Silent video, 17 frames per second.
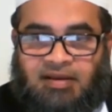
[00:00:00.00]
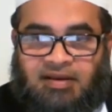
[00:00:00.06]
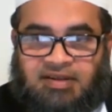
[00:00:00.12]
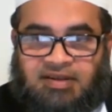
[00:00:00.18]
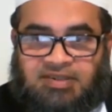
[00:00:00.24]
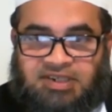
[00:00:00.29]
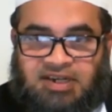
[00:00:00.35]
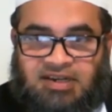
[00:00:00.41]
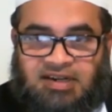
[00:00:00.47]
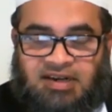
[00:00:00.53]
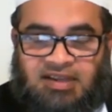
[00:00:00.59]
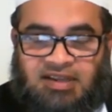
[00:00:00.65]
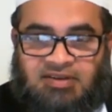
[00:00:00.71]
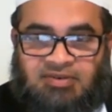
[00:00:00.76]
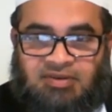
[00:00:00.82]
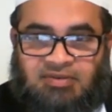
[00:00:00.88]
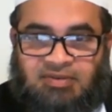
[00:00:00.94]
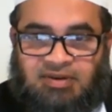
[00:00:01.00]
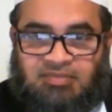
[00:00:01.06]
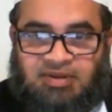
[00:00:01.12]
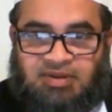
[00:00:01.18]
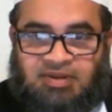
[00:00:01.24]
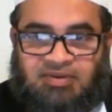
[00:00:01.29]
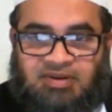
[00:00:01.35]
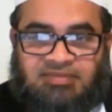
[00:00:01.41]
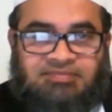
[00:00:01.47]
Uh, Sheikh, can I go one
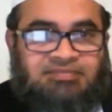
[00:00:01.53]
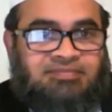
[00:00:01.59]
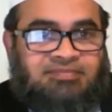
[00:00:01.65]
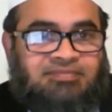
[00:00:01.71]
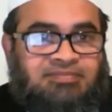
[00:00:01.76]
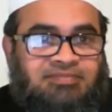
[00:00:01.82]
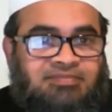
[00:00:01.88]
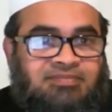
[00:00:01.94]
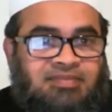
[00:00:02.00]
by one?